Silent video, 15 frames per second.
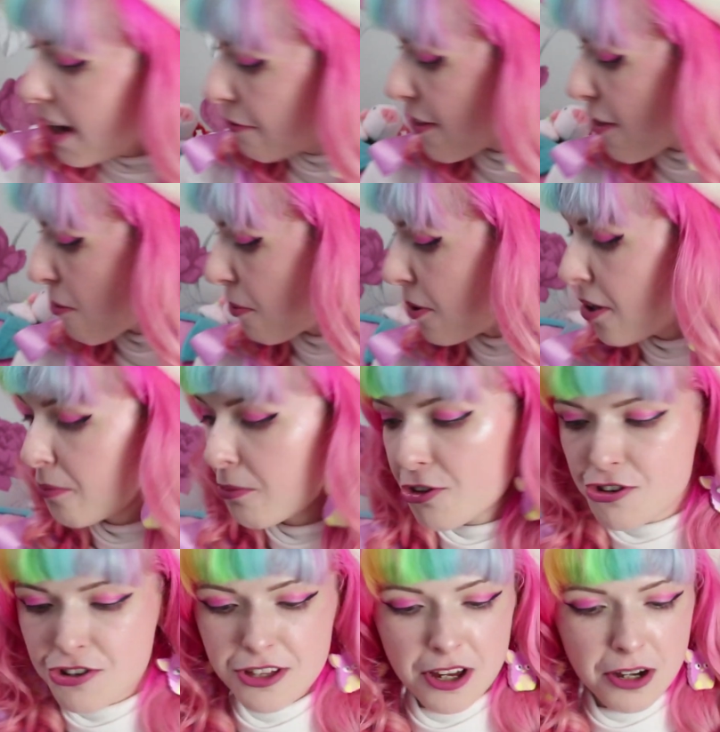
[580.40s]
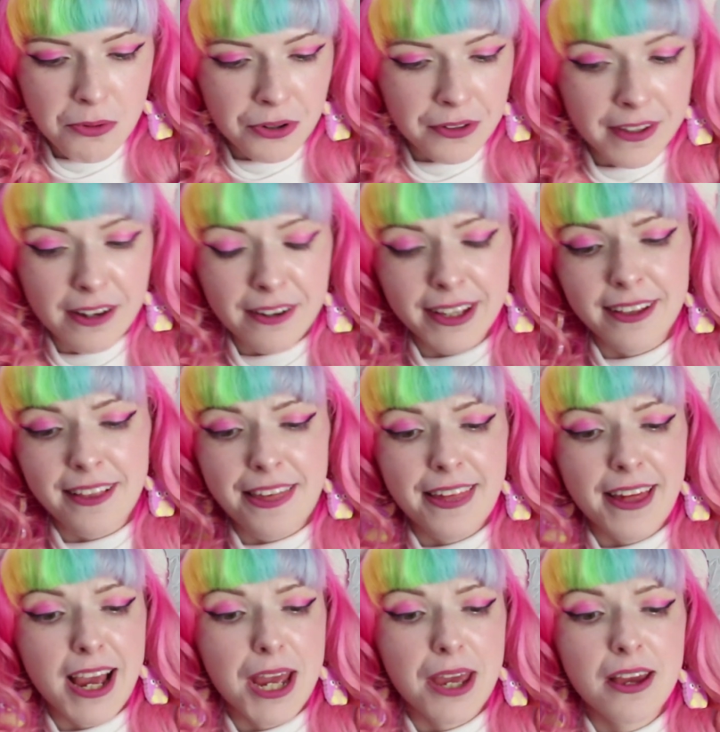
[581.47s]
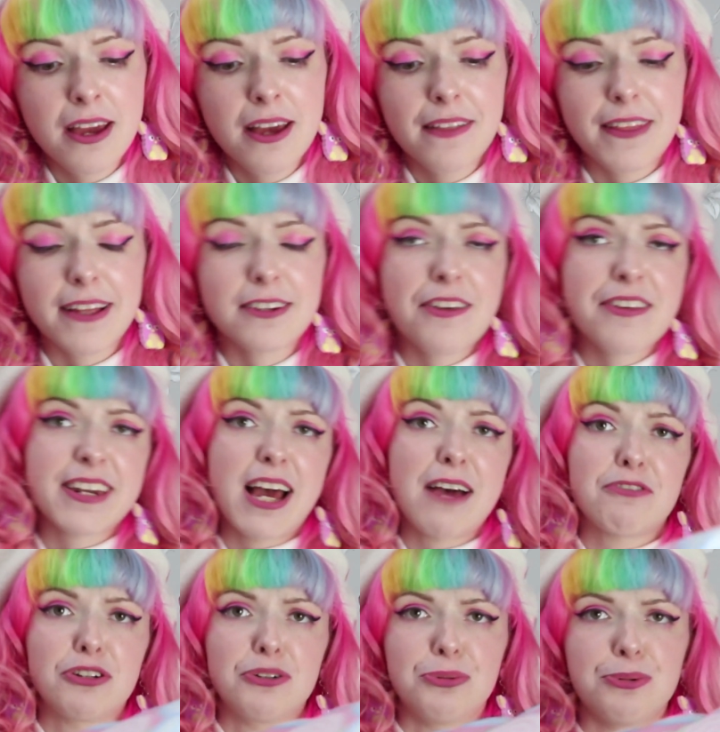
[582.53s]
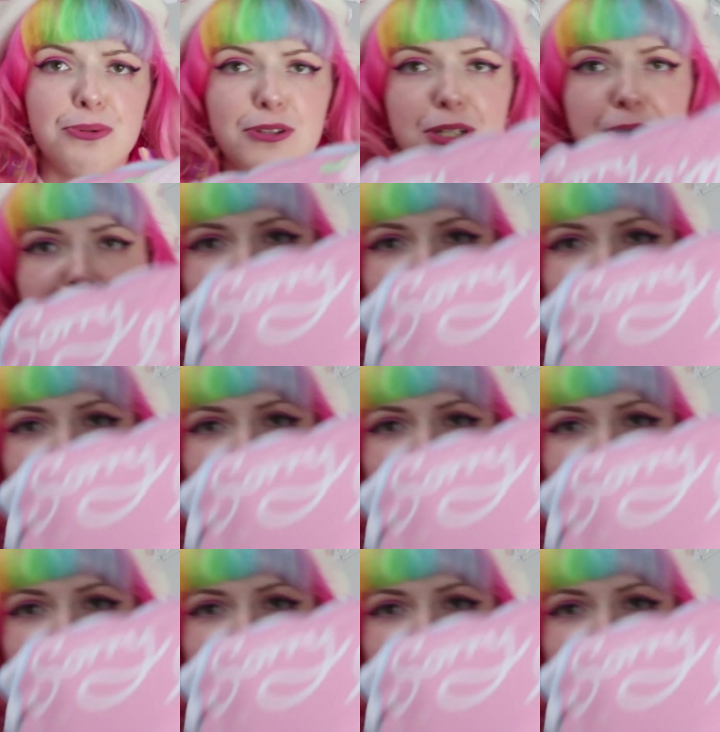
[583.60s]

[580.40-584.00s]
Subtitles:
have this one, which is the only one that I can say that doesn't have a naughty